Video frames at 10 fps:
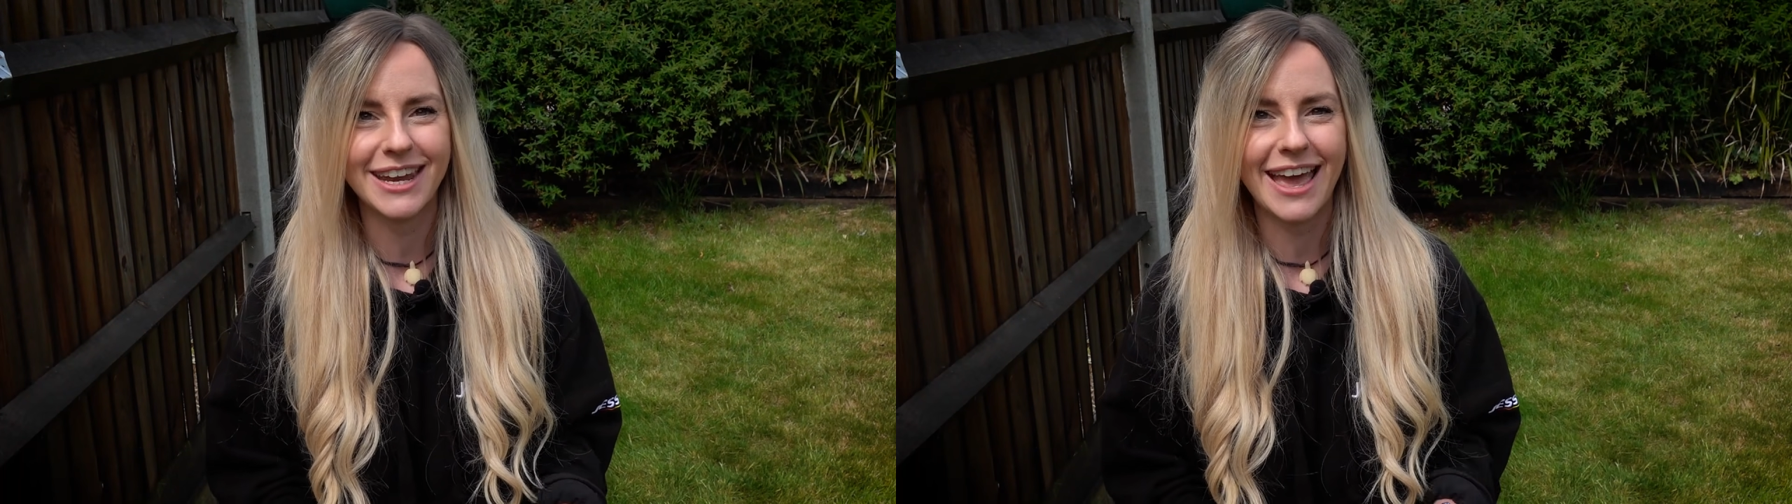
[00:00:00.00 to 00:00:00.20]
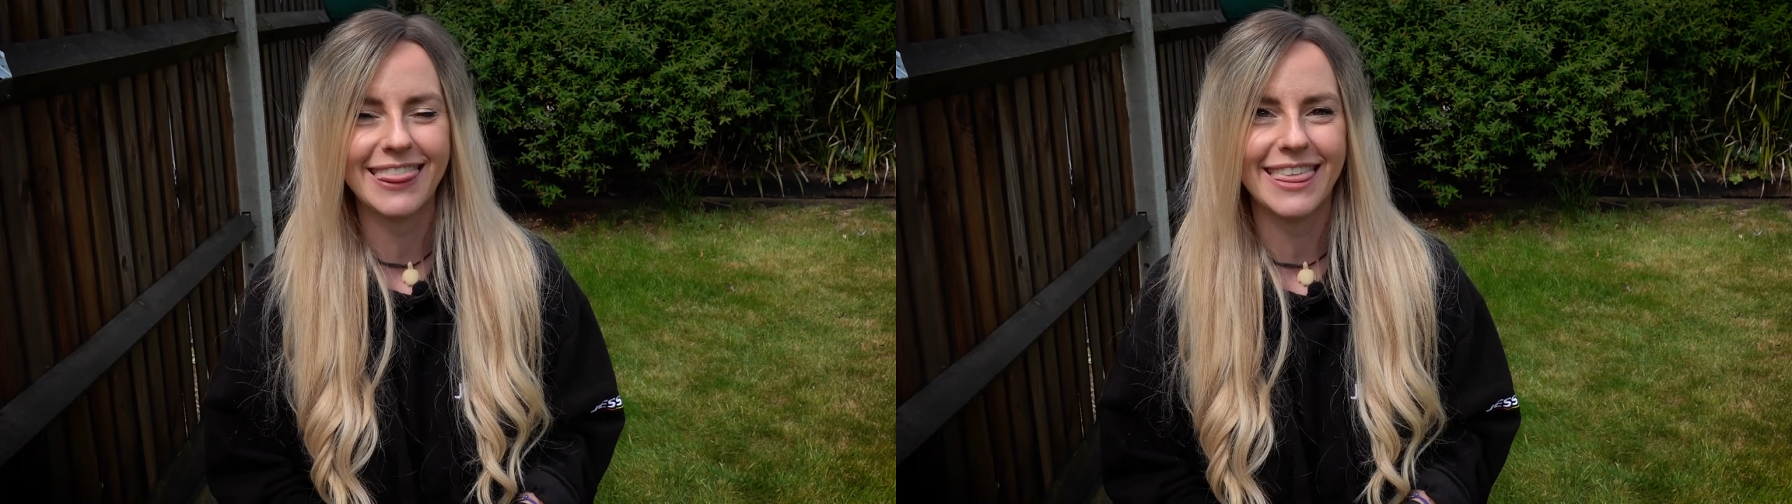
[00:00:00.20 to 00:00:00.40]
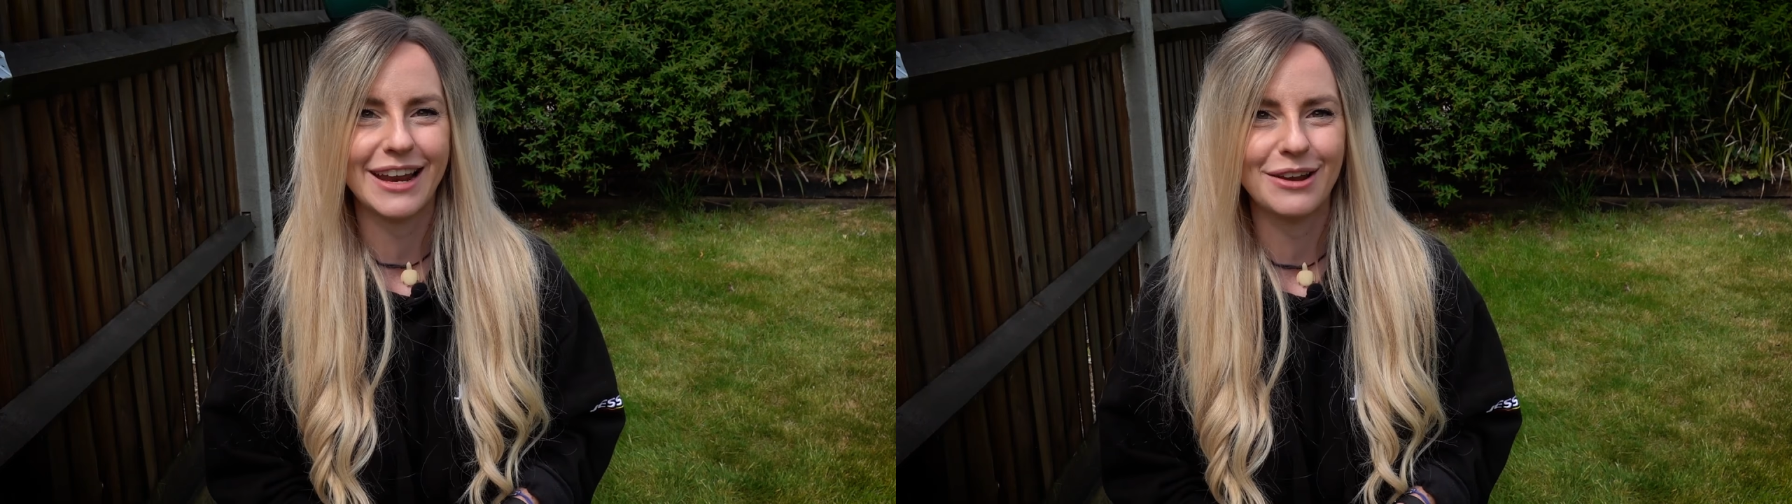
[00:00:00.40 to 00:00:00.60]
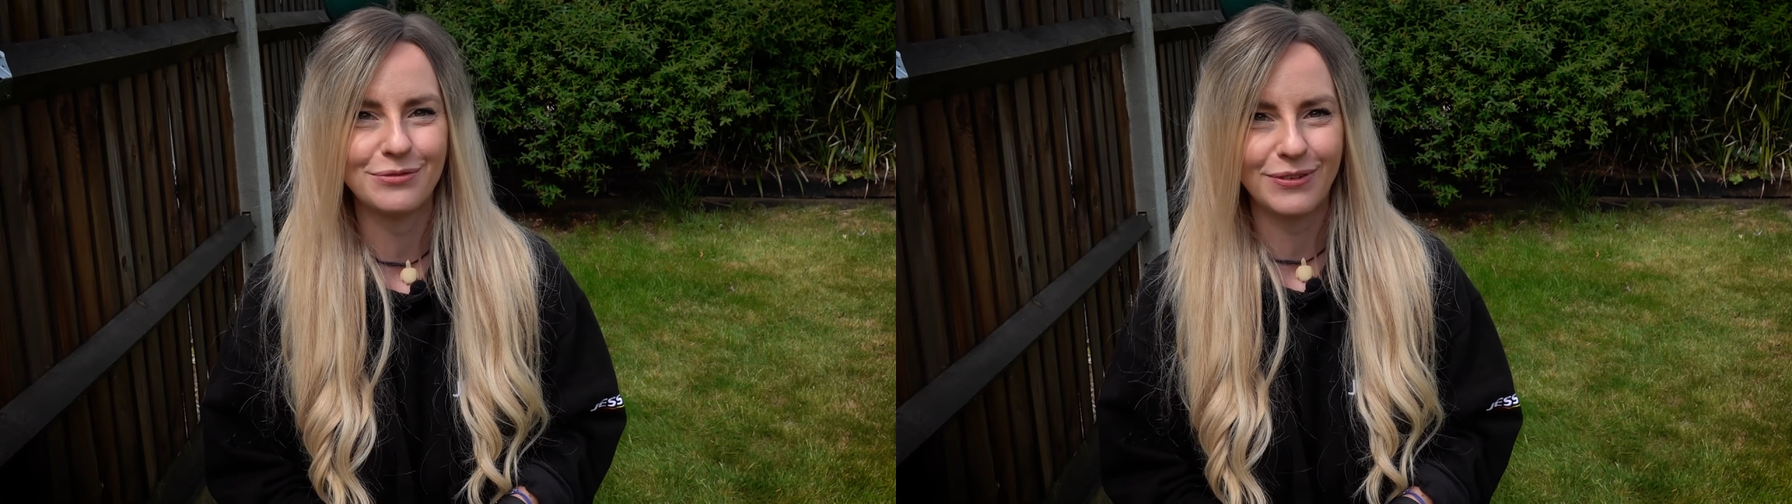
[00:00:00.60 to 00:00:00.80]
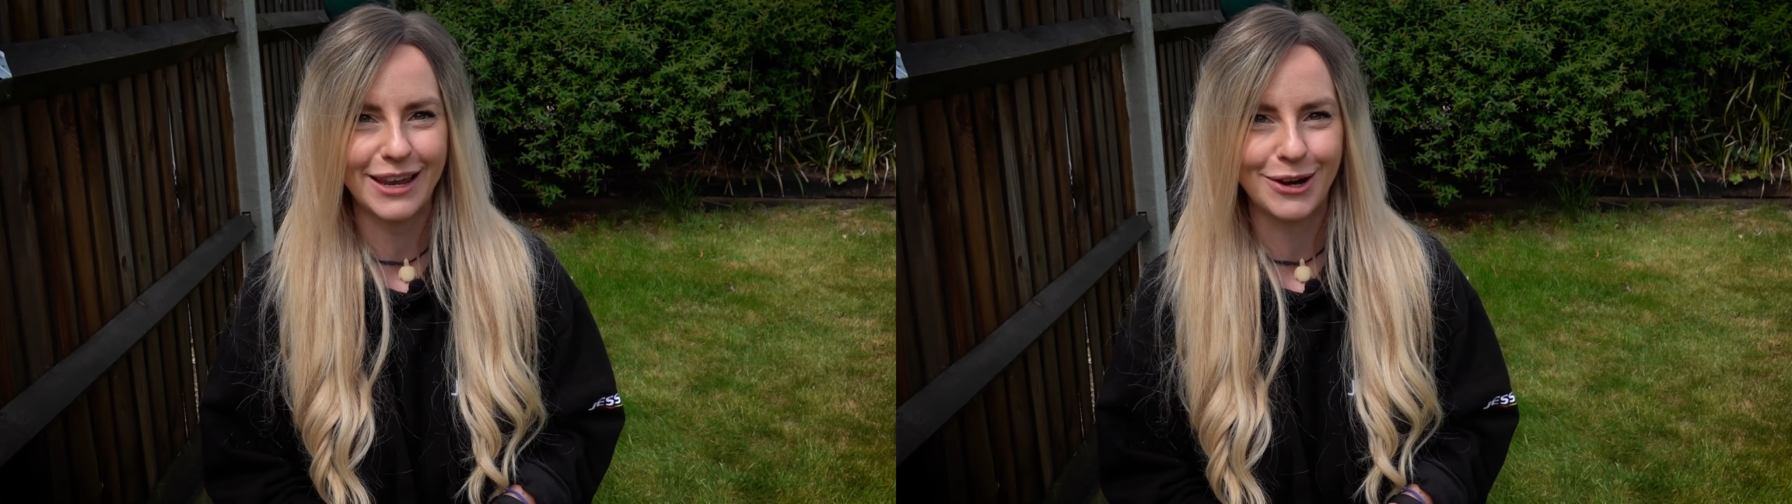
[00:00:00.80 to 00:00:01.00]
yet, then
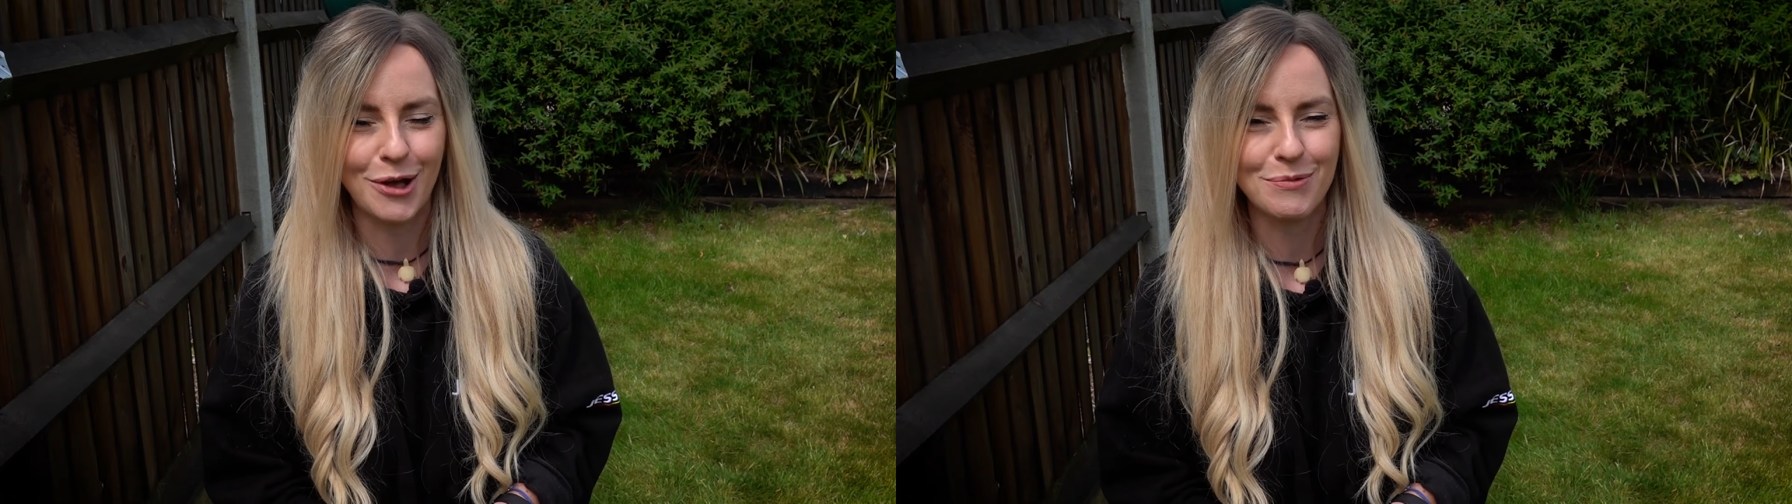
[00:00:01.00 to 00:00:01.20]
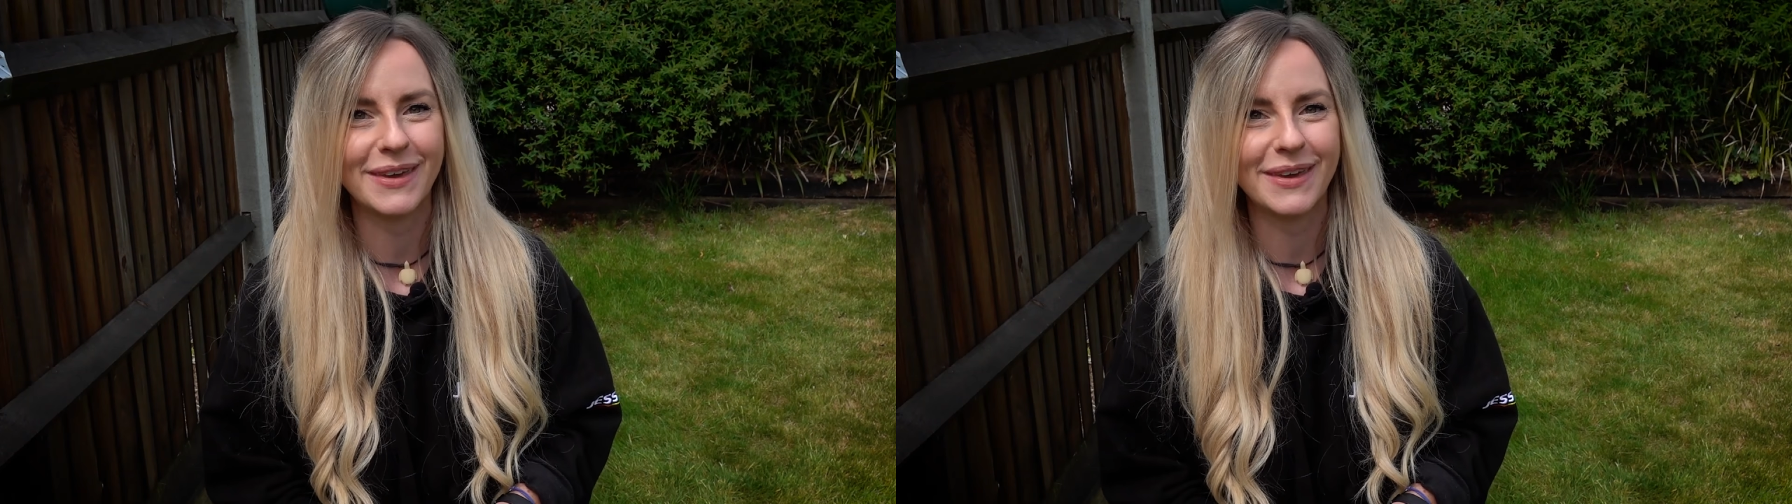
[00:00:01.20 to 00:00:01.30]
fear not,